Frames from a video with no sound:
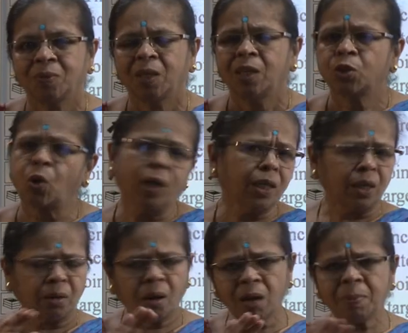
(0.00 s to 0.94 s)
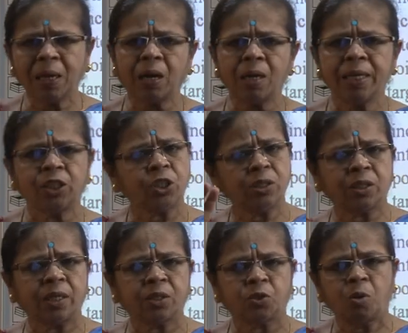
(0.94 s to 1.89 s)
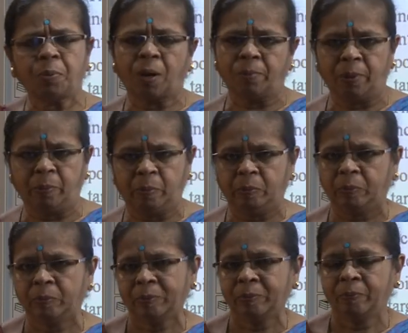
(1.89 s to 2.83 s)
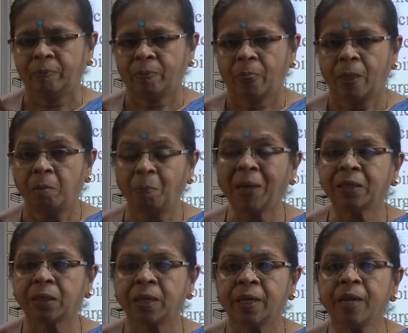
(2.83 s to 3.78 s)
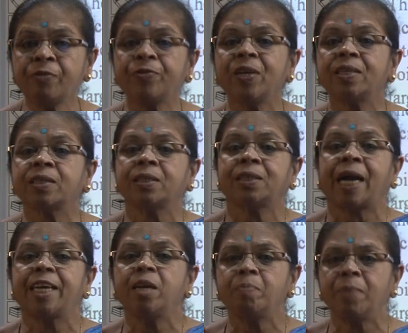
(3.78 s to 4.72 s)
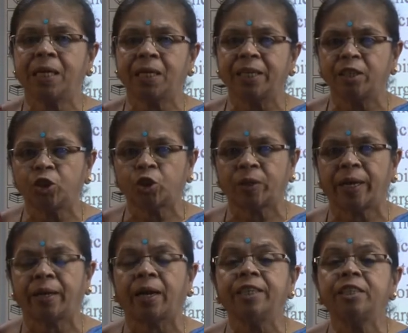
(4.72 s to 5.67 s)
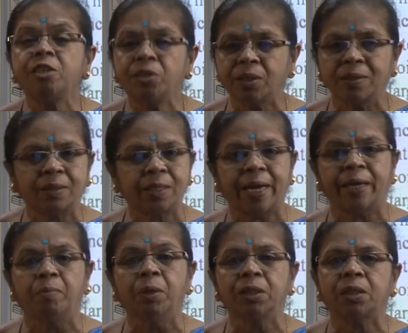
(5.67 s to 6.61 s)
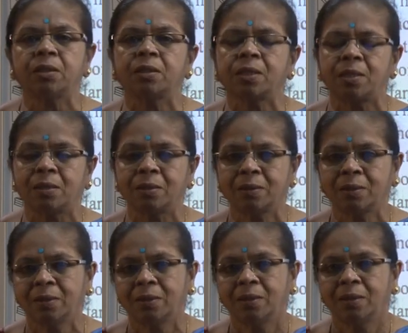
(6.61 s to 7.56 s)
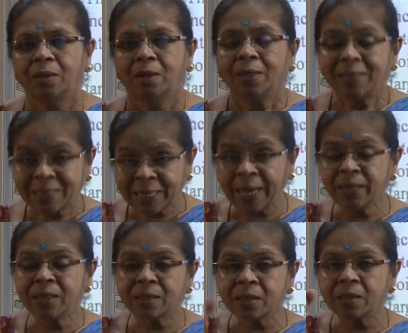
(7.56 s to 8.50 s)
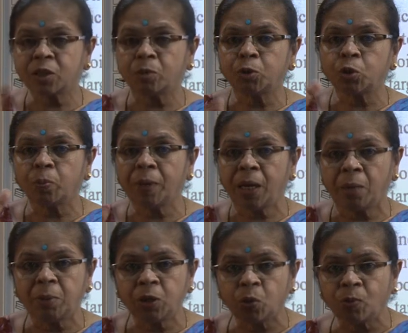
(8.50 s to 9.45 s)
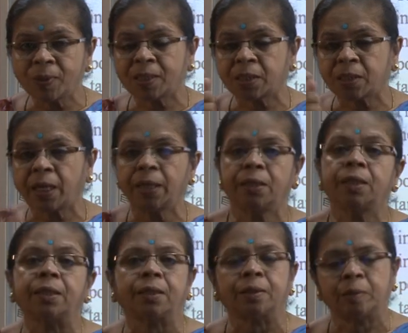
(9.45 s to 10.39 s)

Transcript: So, under normal conditions there is no problem but if there is a dynamic condition, a contingency, an emergency, then the system should be able to withstand it.